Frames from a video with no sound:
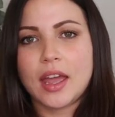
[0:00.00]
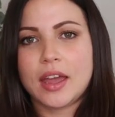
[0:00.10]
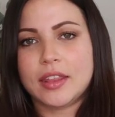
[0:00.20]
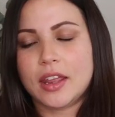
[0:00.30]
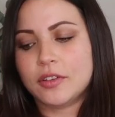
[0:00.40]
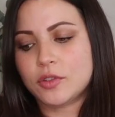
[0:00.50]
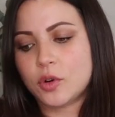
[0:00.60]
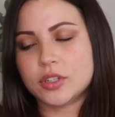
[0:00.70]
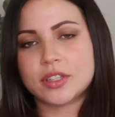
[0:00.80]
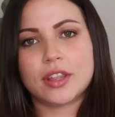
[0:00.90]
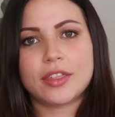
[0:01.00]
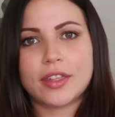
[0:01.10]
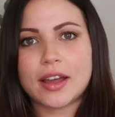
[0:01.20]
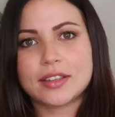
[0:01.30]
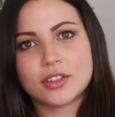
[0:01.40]
And then of course the
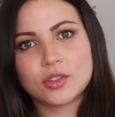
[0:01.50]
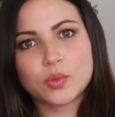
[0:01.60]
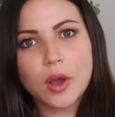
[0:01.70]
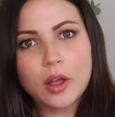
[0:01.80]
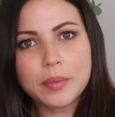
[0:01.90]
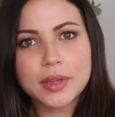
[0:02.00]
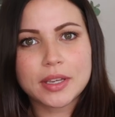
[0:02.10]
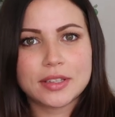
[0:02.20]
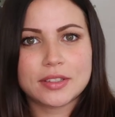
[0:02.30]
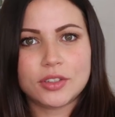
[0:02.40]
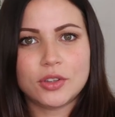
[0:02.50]
thighs as well because